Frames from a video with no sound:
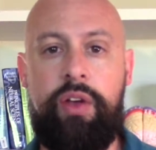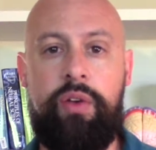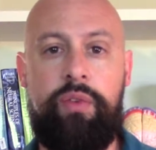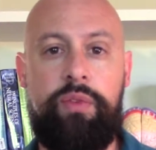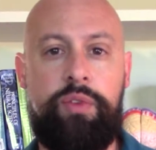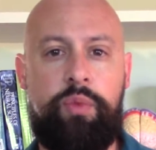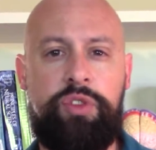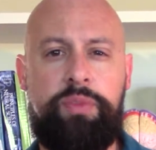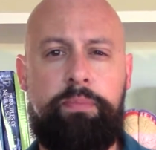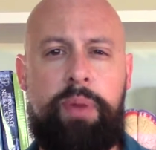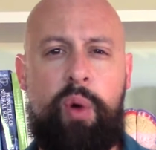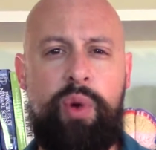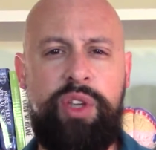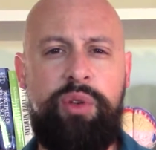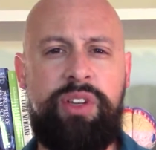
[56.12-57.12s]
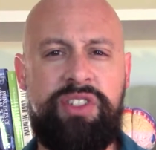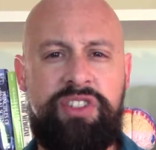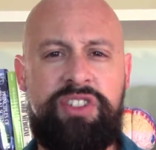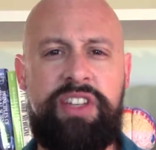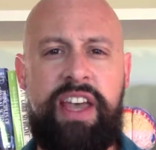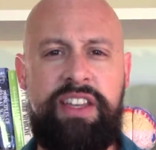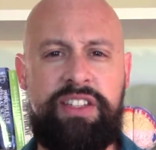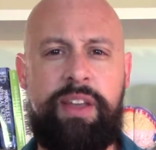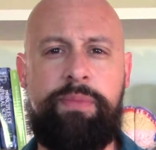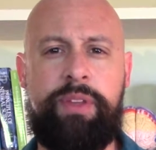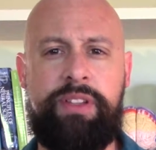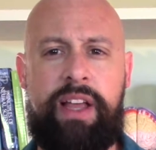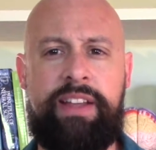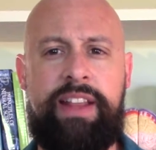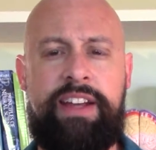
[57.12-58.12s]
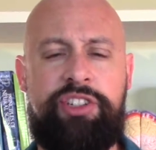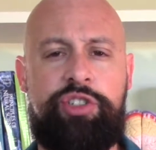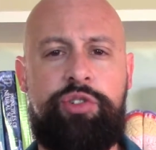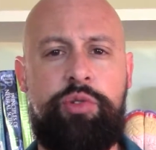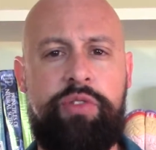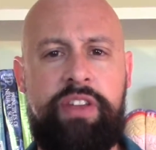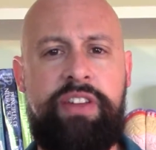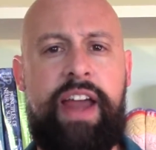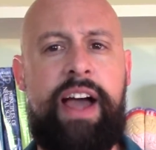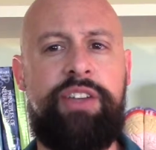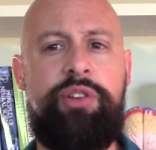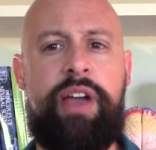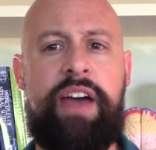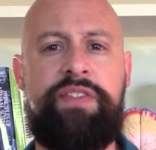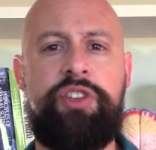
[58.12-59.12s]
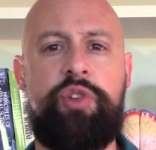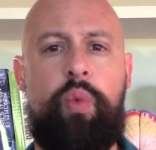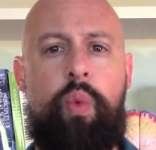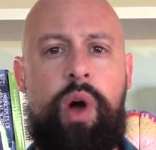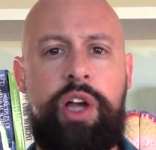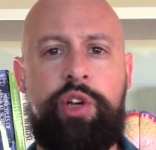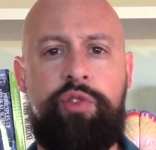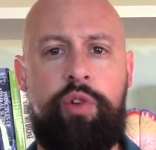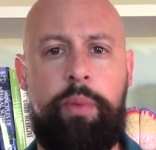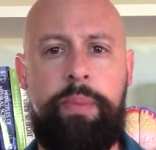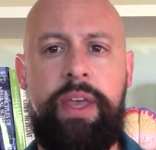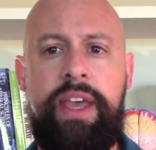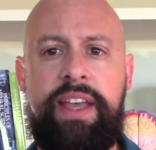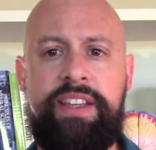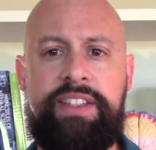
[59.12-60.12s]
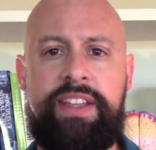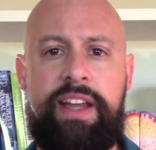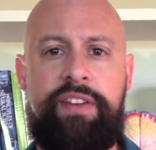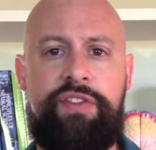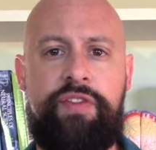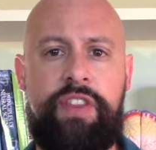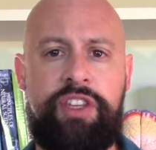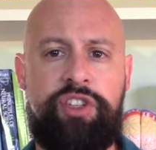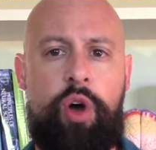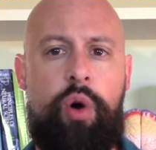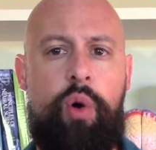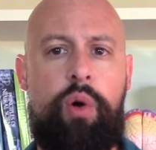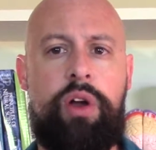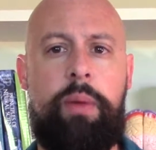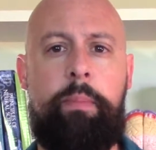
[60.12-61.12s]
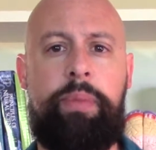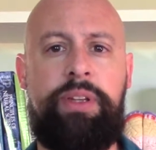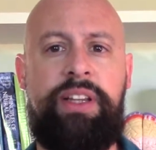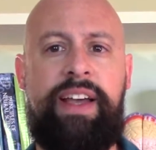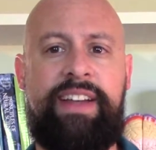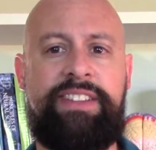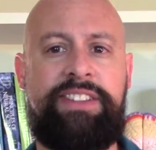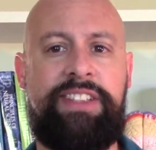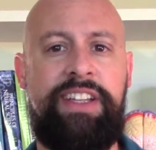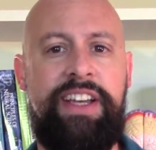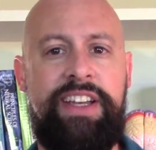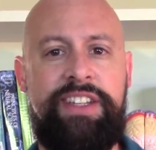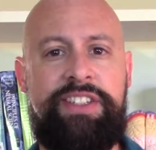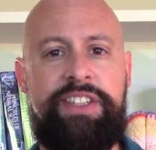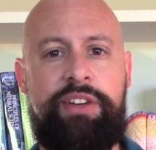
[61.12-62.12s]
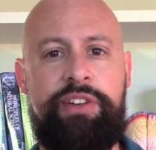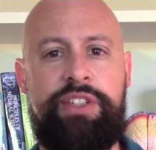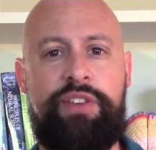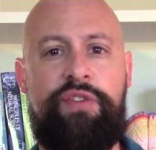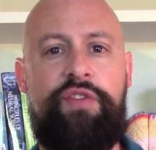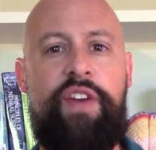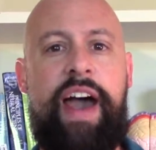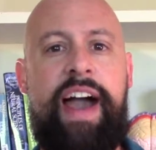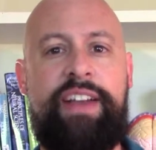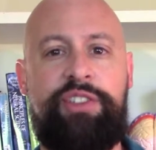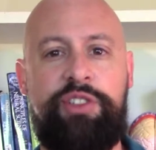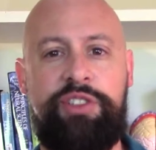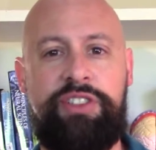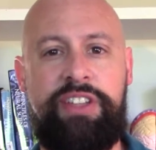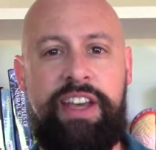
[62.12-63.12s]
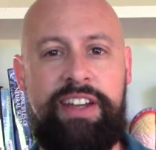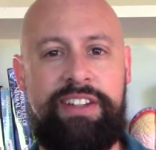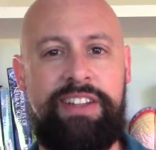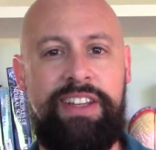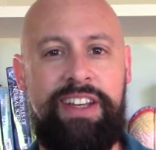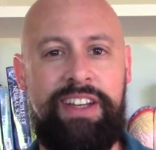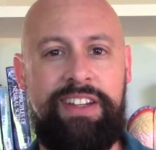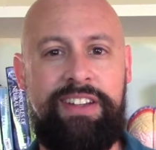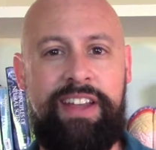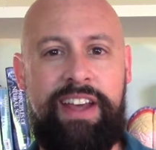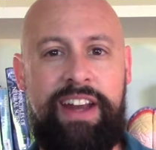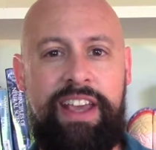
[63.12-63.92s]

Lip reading: But when you can say something like that is true, that now you got this one group instead of this whole complex series of factors that